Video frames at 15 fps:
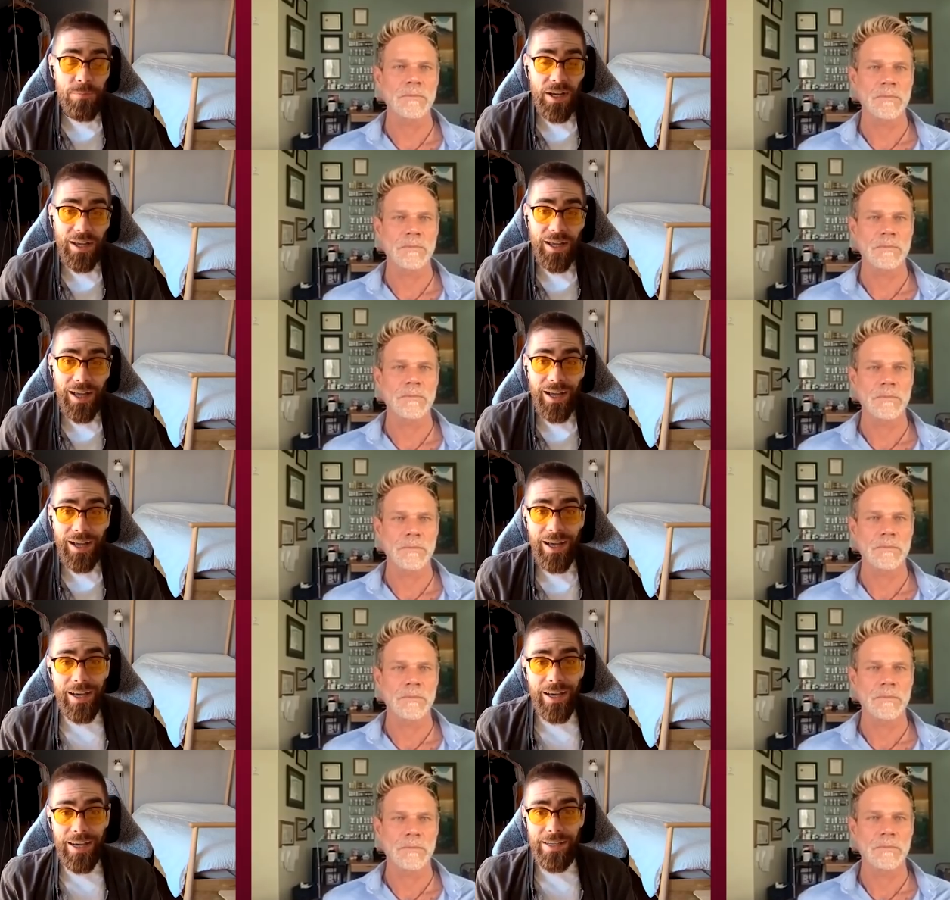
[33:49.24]

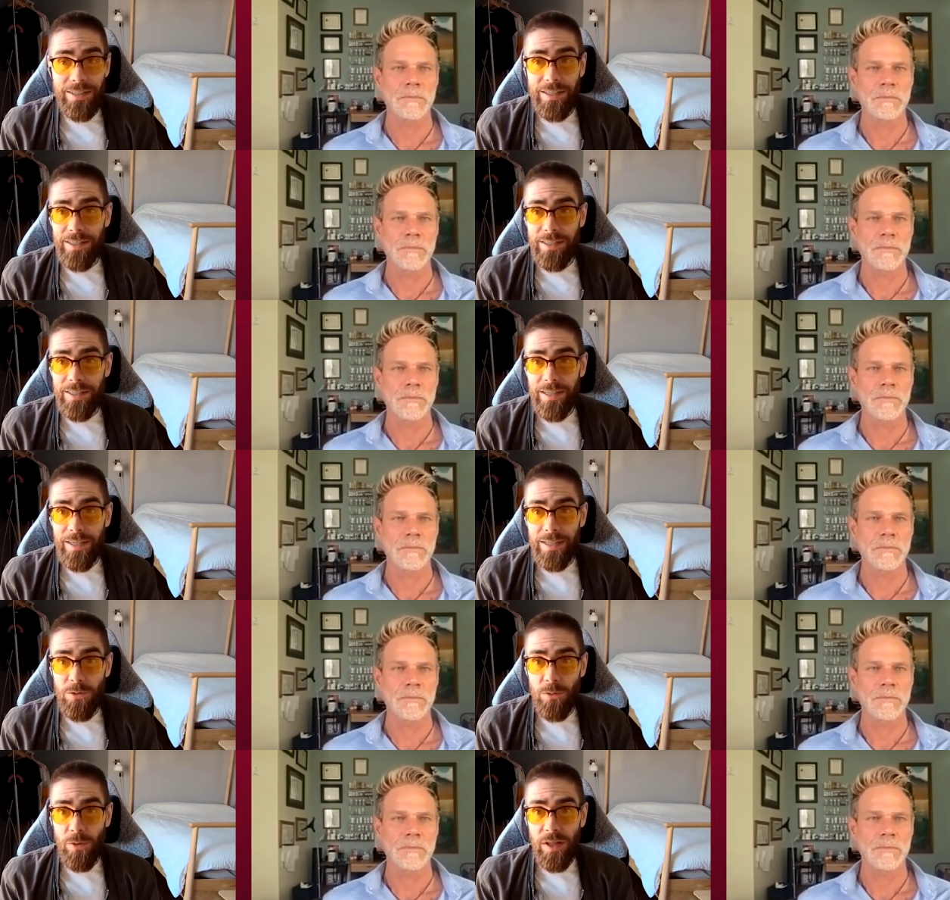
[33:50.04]
Speaker 1: I, I guess it's
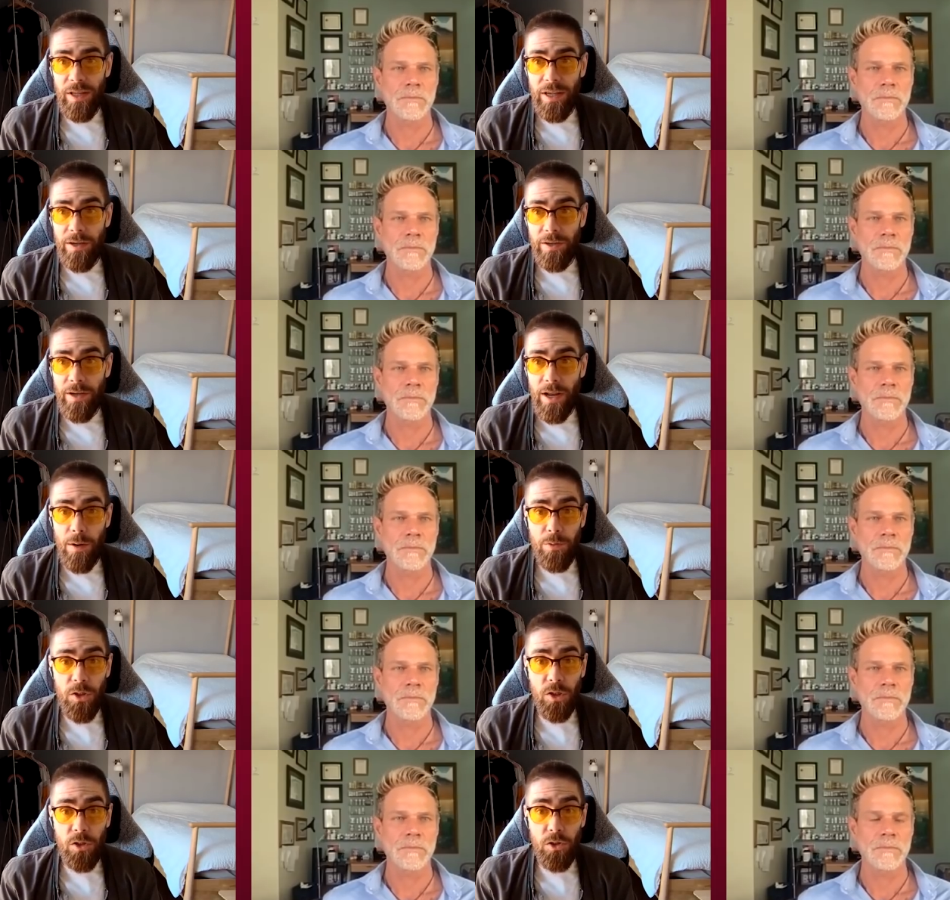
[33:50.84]
it's really an
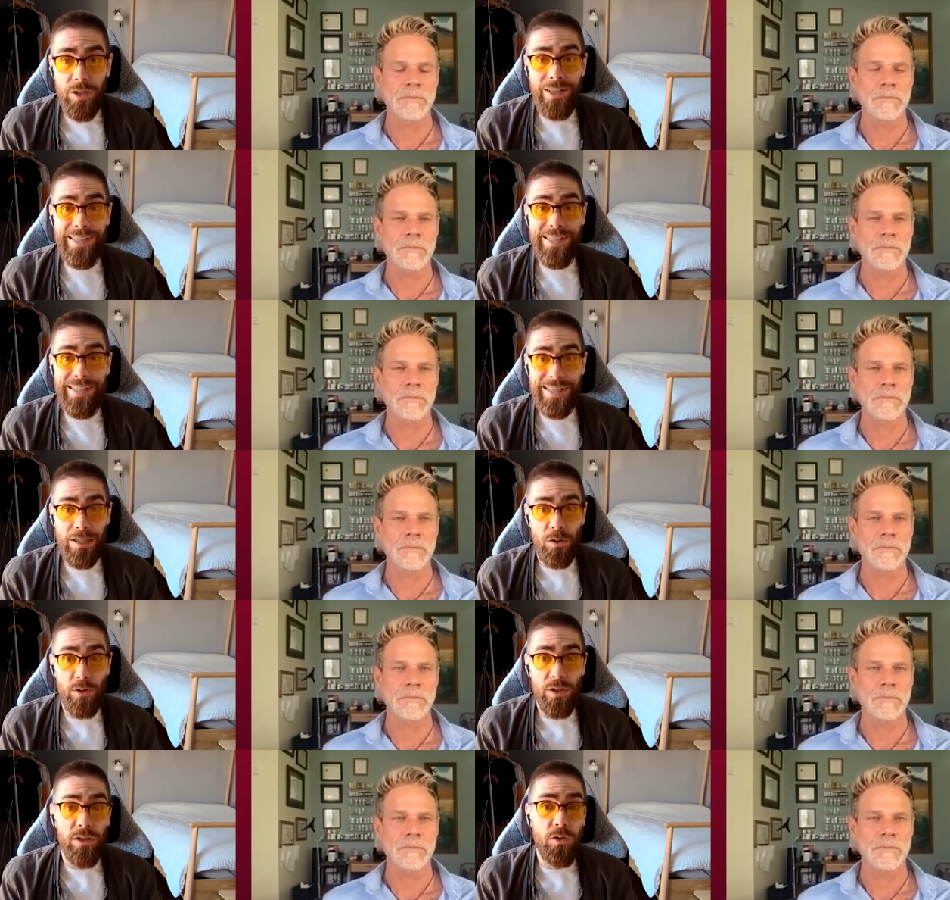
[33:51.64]
option to
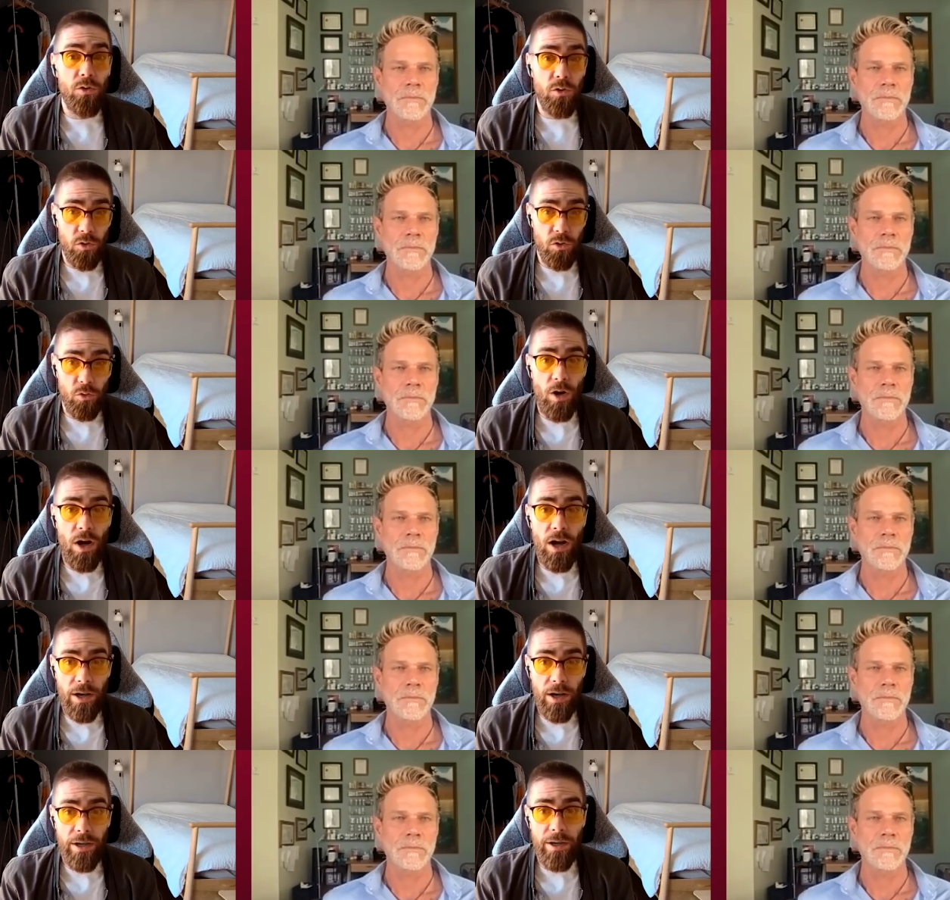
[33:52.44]
consider and to
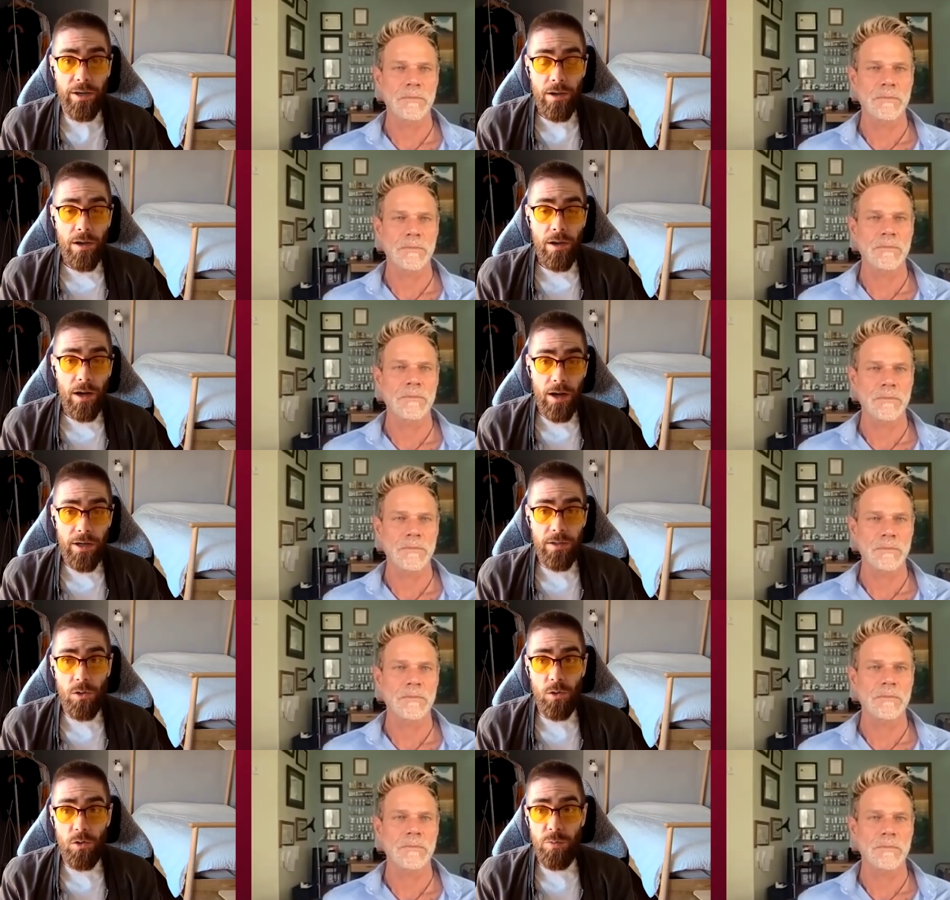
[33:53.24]
try
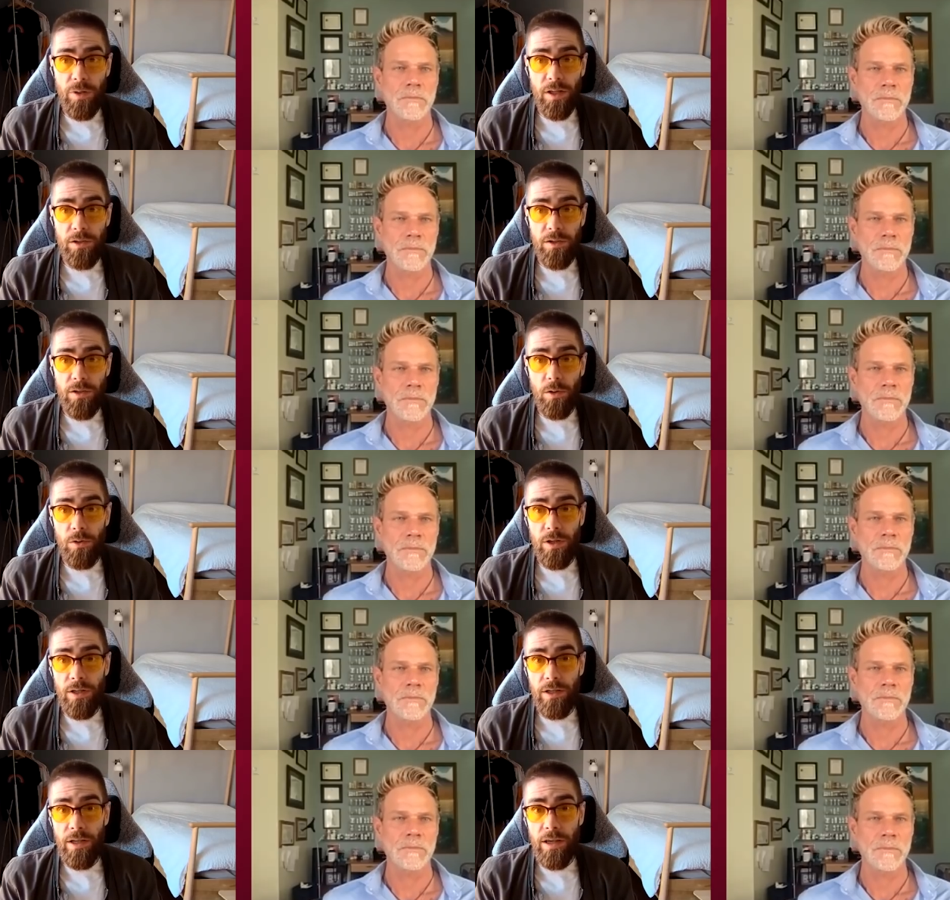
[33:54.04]
high dose
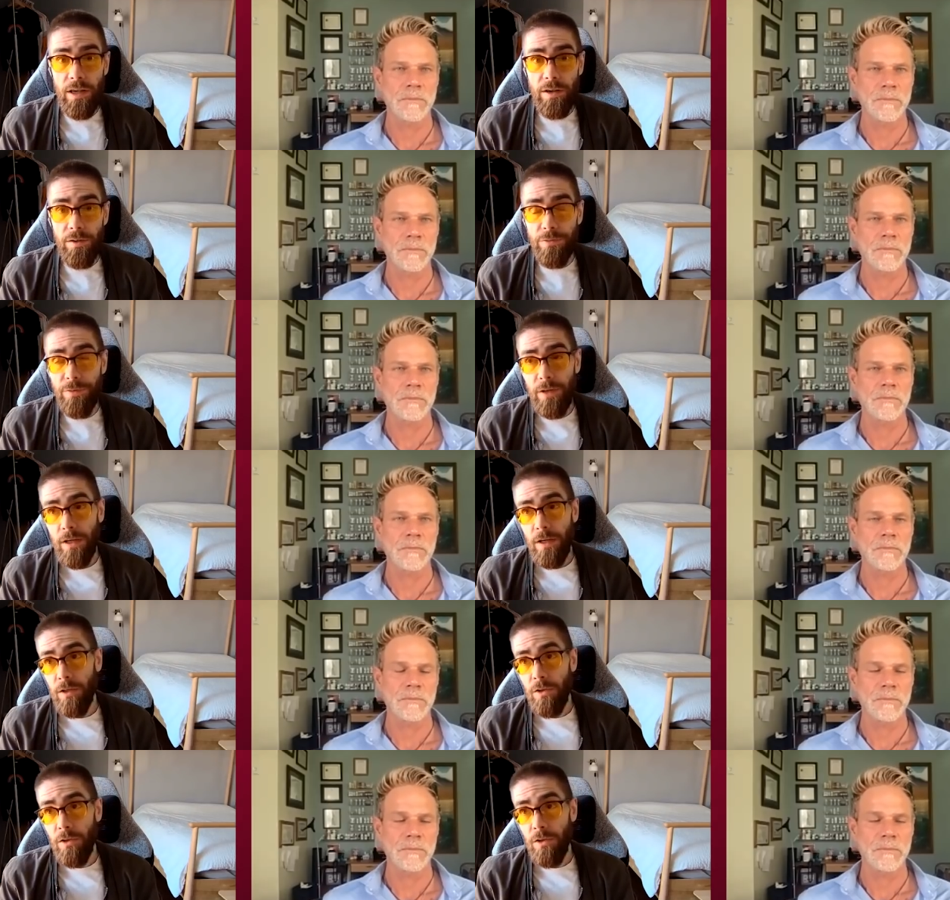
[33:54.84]
melatonin if